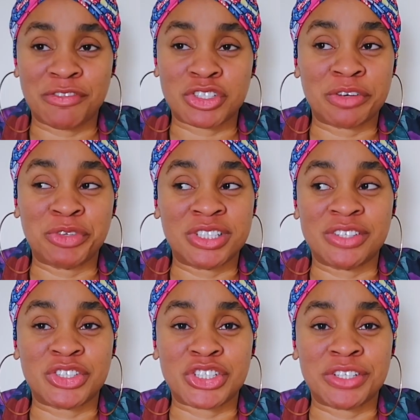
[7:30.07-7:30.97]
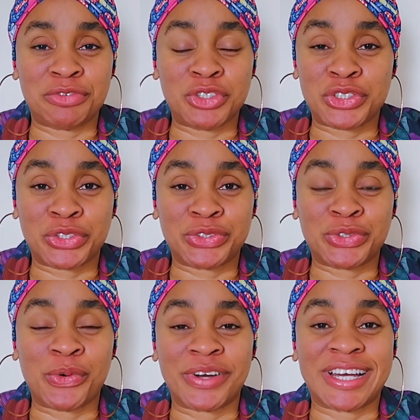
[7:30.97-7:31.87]
for some reason, it was just a future
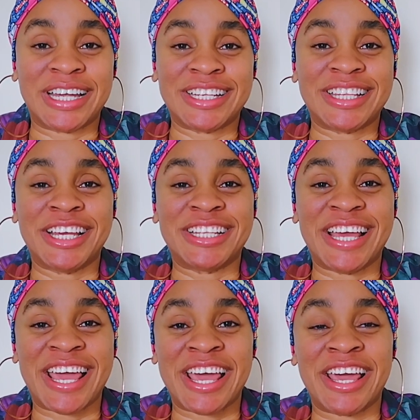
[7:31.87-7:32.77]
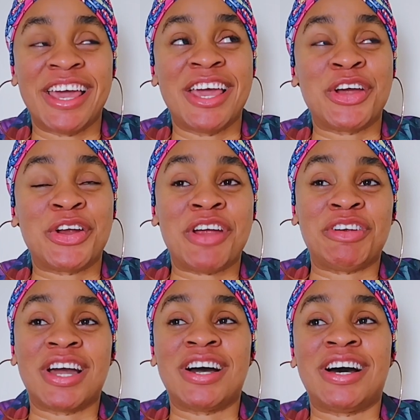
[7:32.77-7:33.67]
talk kind of thing in the air.
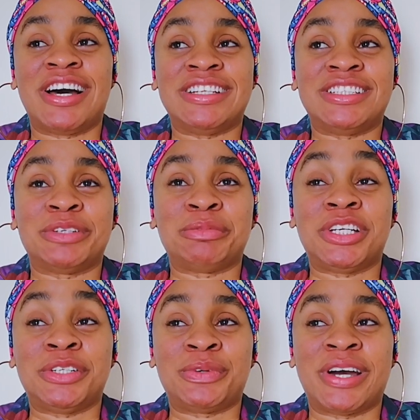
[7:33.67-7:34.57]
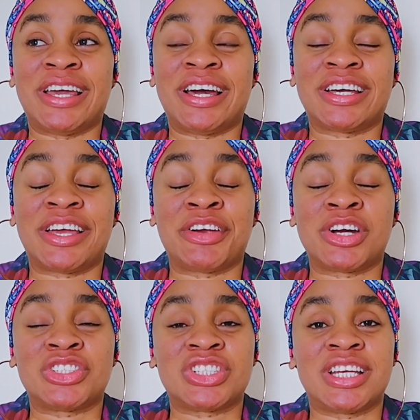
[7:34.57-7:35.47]
Erica and Kidwaya. Erica
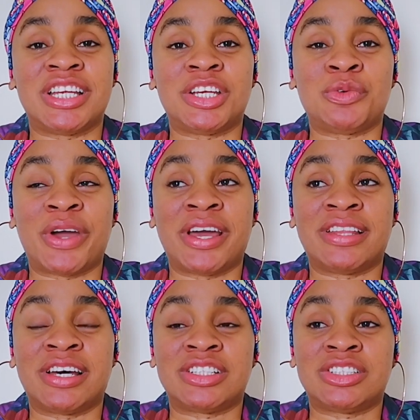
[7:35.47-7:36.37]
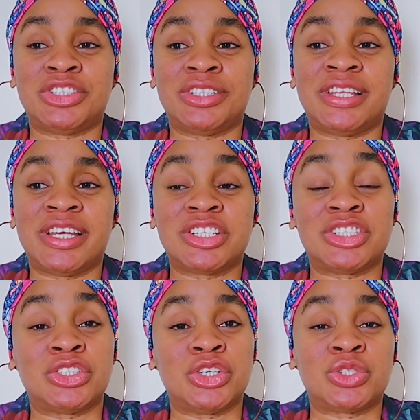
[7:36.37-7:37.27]
was just telling Kidwaya that she thinks
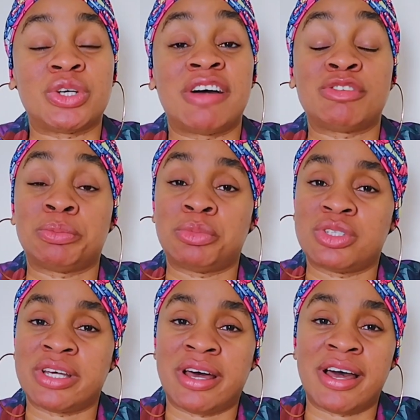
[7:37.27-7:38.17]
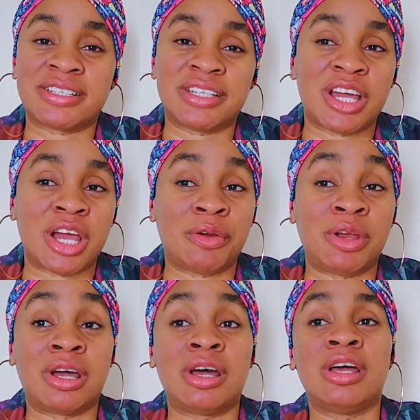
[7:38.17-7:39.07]
she's going to have to put her acting career